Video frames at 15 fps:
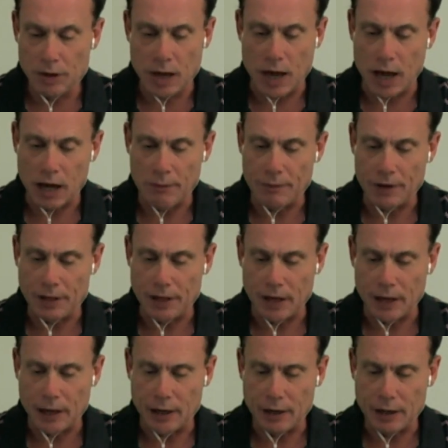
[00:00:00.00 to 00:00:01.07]
Yeah, I mean,
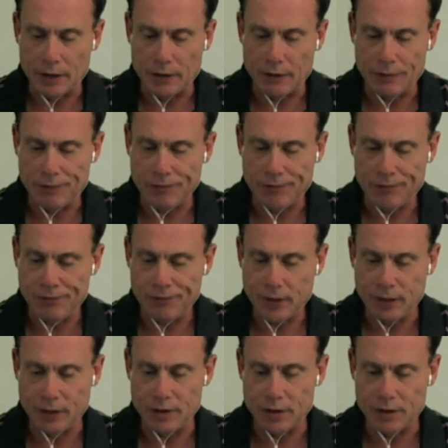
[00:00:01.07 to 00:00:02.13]
yeah, that,
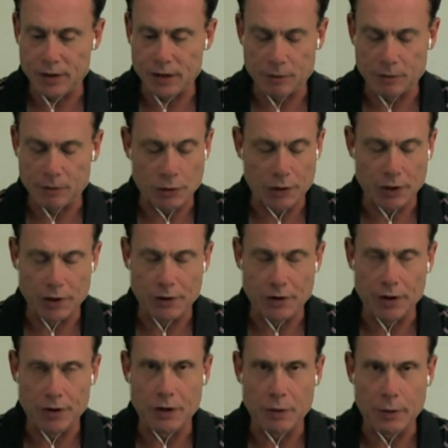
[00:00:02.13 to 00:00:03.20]
it, it seems weird
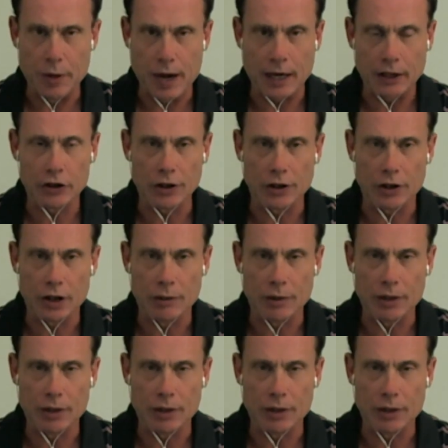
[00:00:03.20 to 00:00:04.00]
the the reaction there.